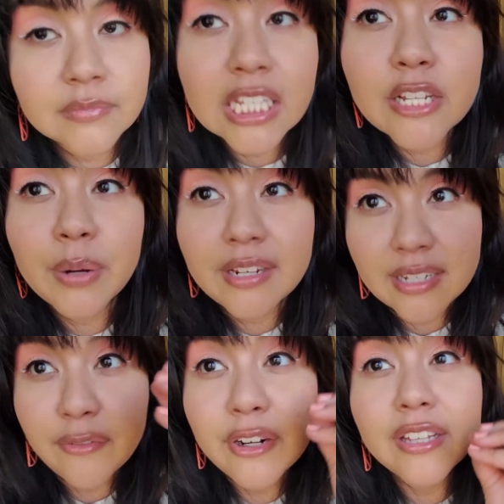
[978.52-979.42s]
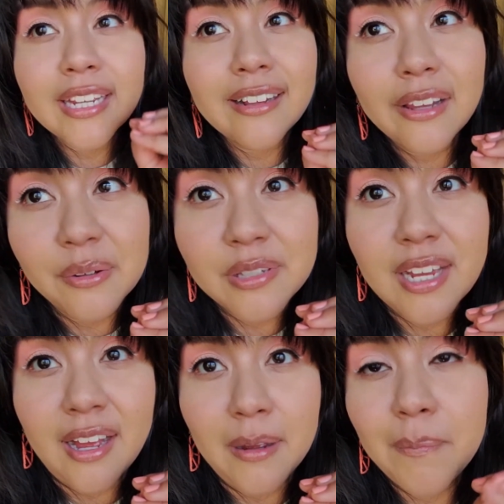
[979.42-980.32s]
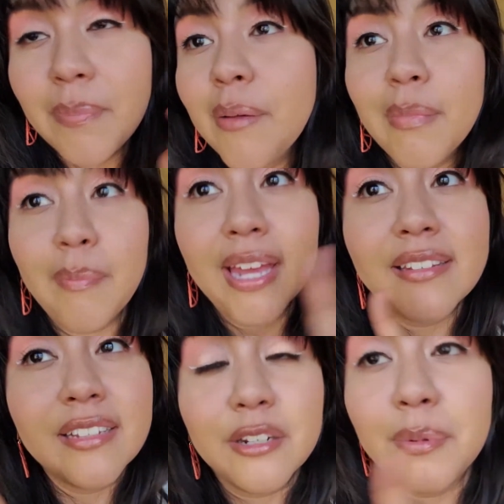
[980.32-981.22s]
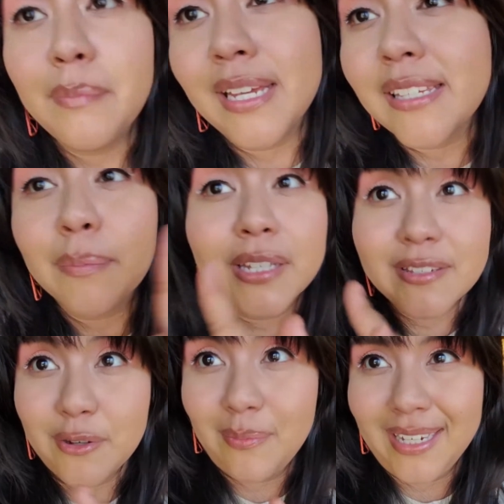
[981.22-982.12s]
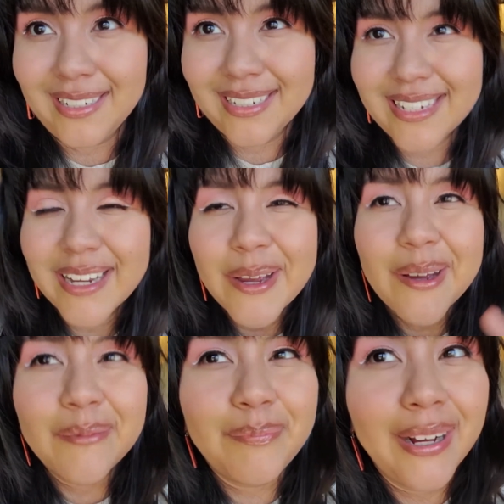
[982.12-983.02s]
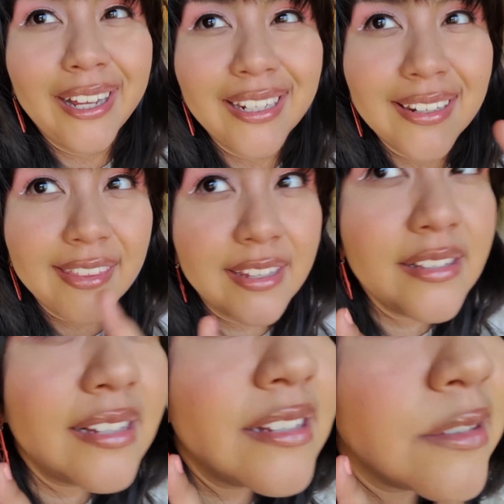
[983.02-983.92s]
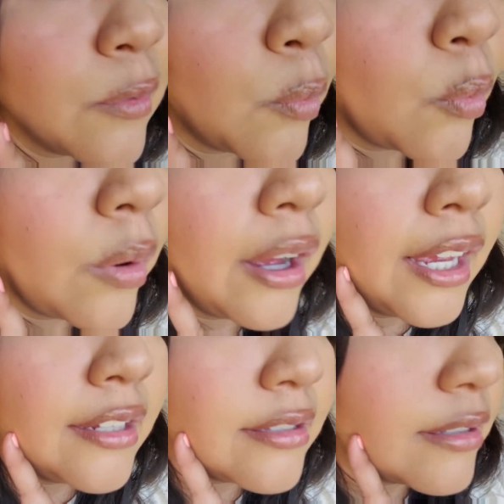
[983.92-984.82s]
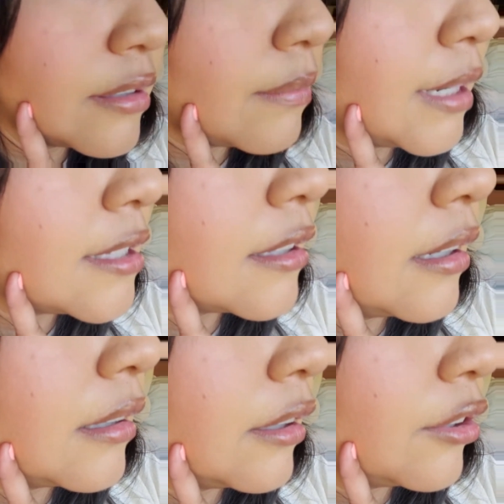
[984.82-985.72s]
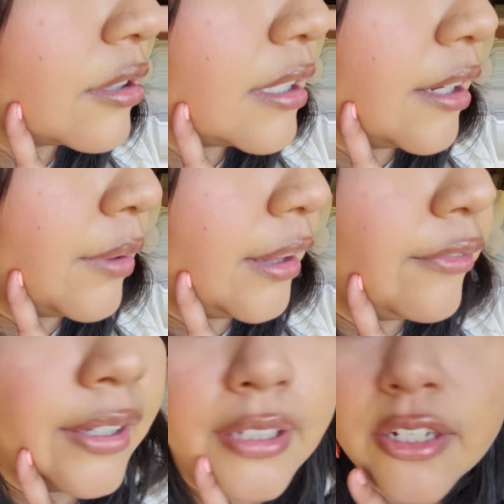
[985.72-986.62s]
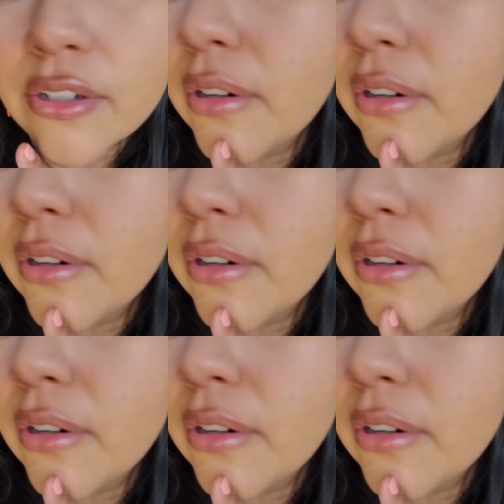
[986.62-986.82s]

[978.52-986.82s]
So wait, definitely close up. My bed is a little bit messy, please don't mind it. But this is what my skin looks like with the foundation